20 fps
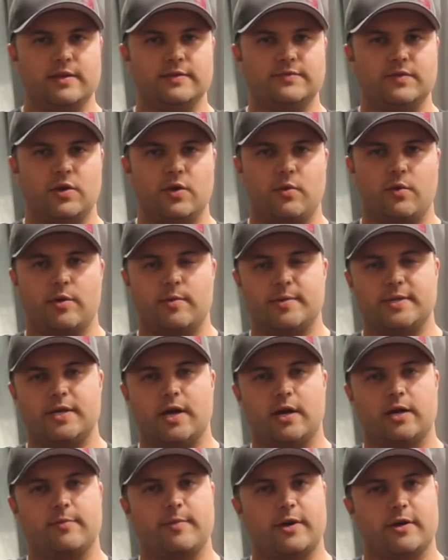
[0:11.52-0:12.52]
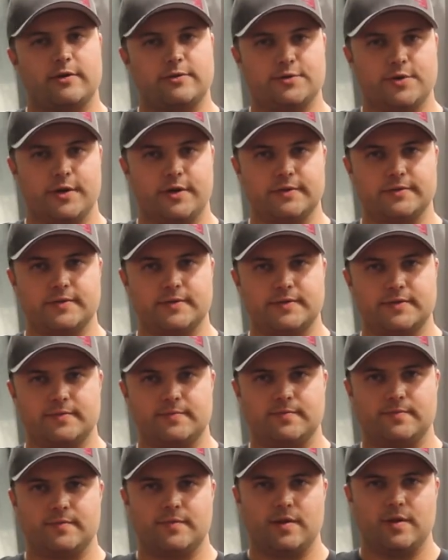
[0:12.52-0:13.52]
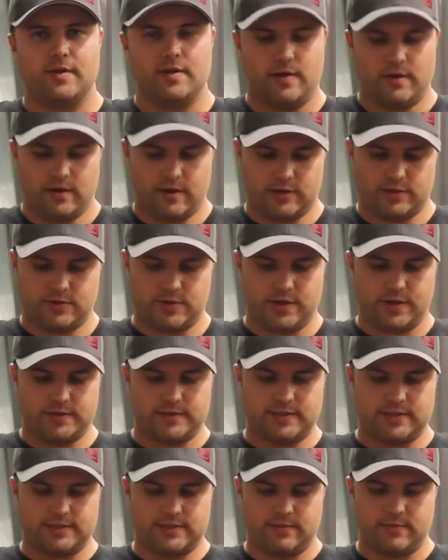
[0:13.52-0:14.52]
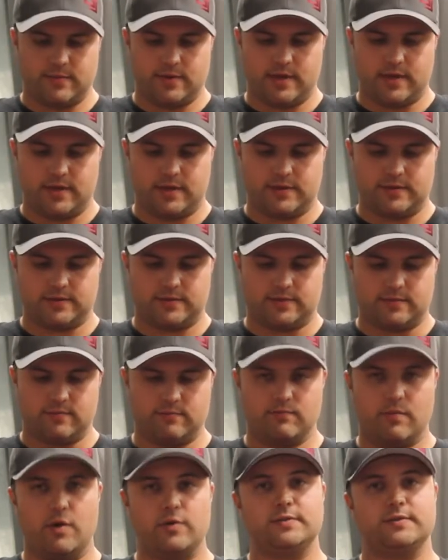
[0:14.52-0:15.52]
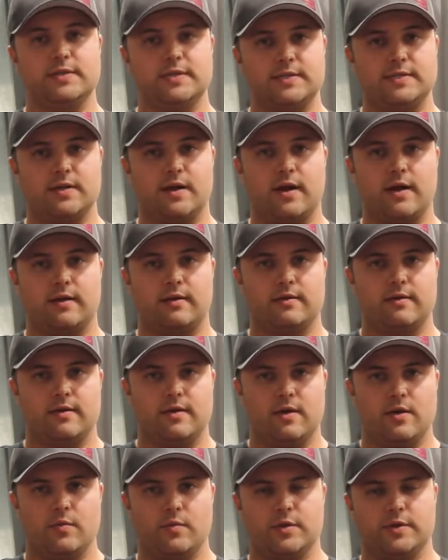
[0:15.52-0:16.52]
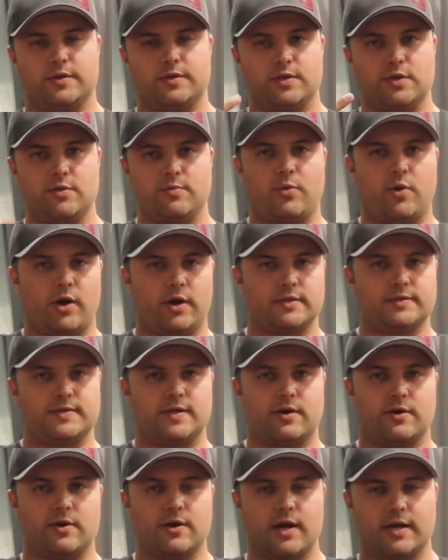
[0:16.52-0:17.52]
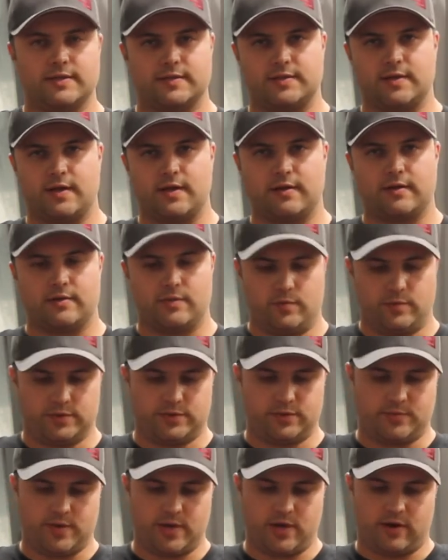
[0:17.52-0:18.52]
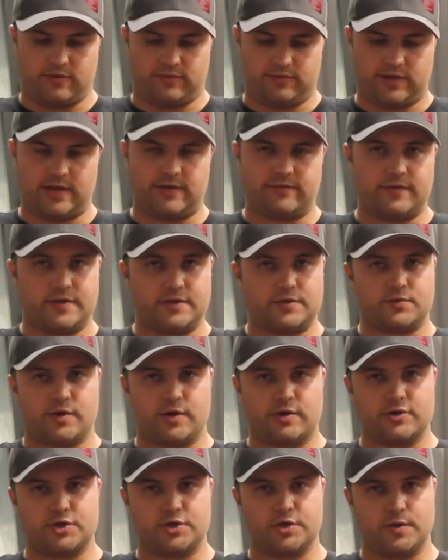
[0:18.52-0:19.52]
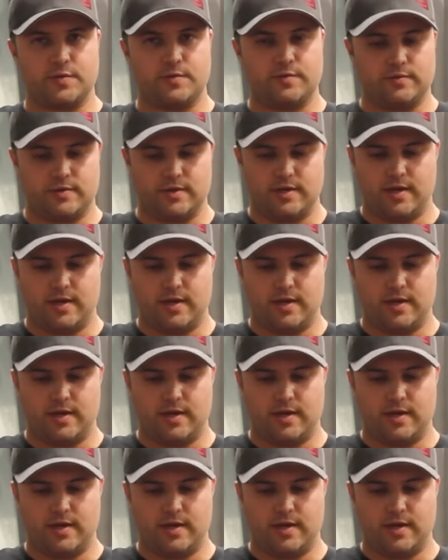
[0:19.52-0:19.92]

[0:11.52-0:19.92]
this video, we're going to be talking about our trigger system. Our trigger system is mostly stock with two parts that are not stock, which would be our flat face trigger shoe